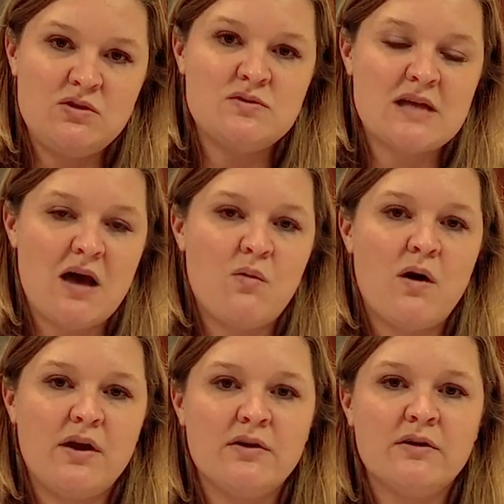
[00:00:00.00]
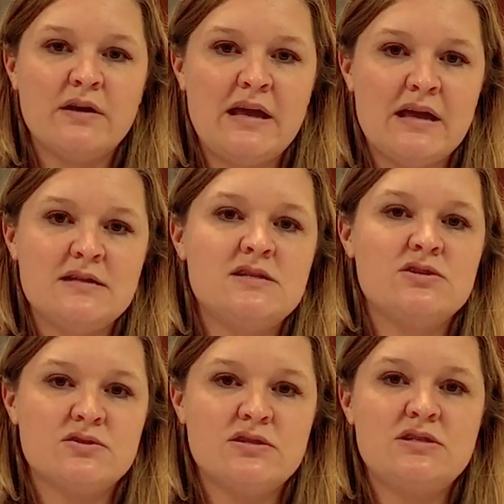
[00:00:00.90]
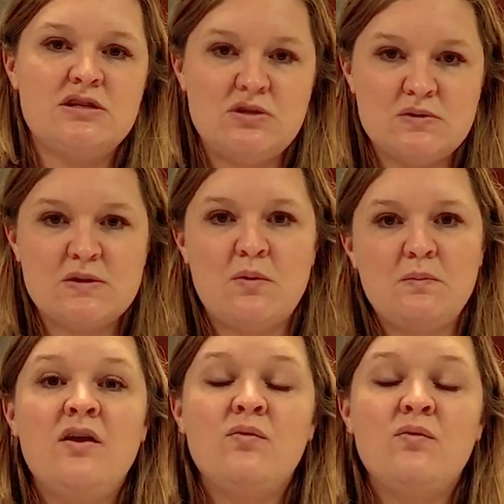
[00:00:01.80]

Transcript: use hot water and detergent to do so.